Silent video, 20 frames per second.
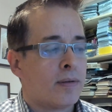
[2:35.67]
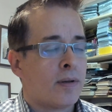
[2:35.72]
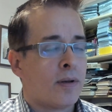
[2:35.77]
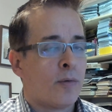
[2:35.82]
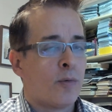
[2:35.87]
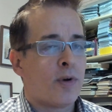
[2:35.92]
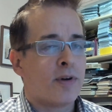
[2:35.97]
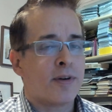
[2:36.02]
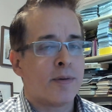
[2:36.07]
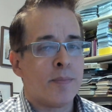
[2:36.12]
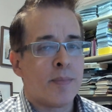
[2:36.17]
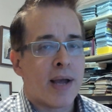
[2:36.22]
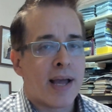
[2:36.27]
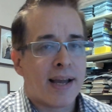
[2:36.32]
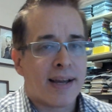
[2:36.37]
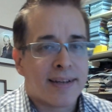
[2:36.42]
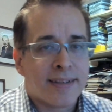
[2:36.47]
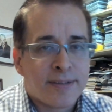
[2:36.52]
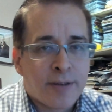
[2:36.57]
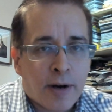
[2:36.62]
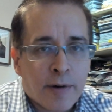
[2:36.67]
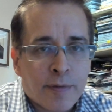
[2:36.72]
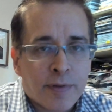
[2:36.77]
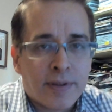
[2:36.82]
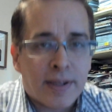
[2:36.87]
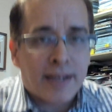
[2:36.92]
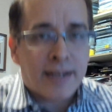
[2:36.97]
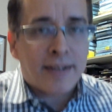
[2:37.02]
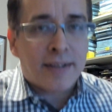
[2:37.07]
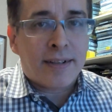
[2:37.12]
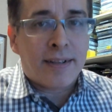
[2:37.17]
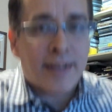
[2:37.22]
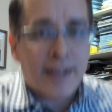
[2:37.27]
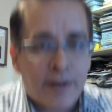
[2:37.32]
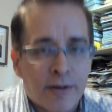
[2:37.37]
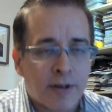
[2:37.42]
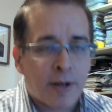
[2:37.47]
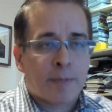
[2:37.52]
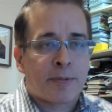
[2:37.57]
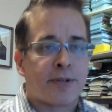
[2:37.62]
Welcome back. Sorry for that little
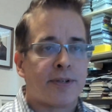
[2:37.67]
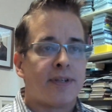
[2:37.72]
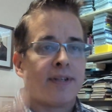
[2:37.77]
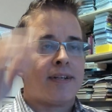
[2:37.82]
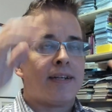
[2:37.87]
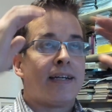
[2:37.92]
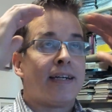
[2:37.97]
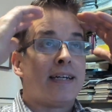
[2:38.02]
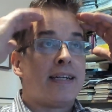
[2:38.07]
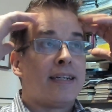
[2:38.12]
interruption.